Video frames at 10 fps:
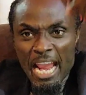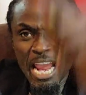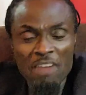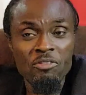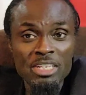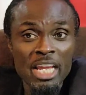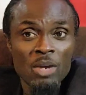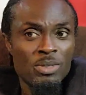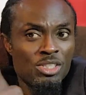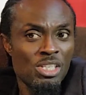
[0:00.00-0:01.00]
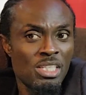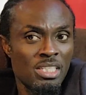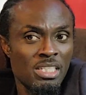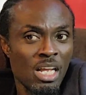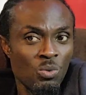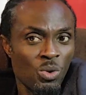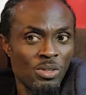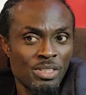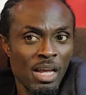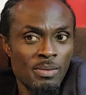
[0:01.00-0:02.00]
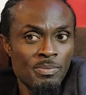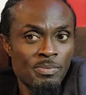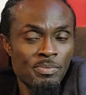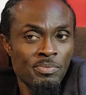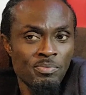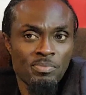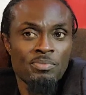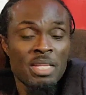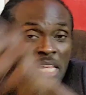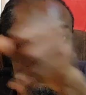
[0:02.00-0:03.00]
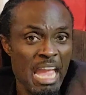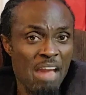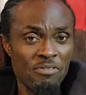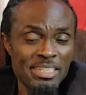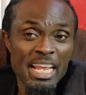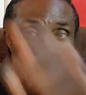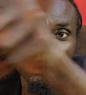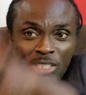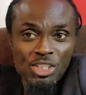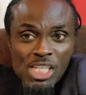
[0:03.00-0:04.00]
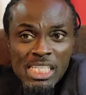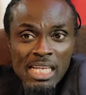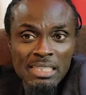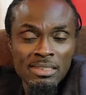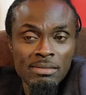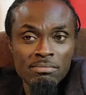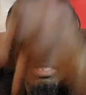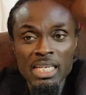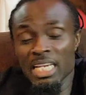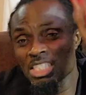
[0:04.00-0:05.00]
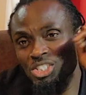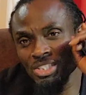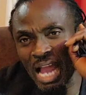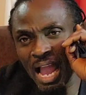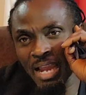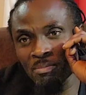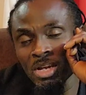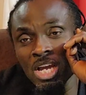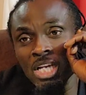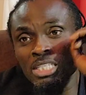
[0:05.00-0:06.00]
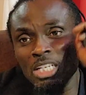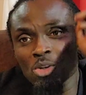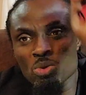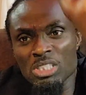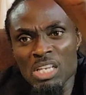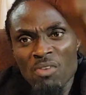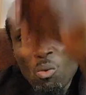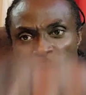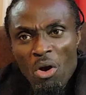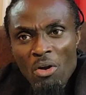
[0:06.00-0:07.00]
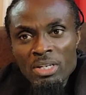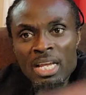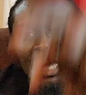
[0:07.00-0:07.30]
every day with Jesus is not worse. Every day with Jesus, each time that you receive a word,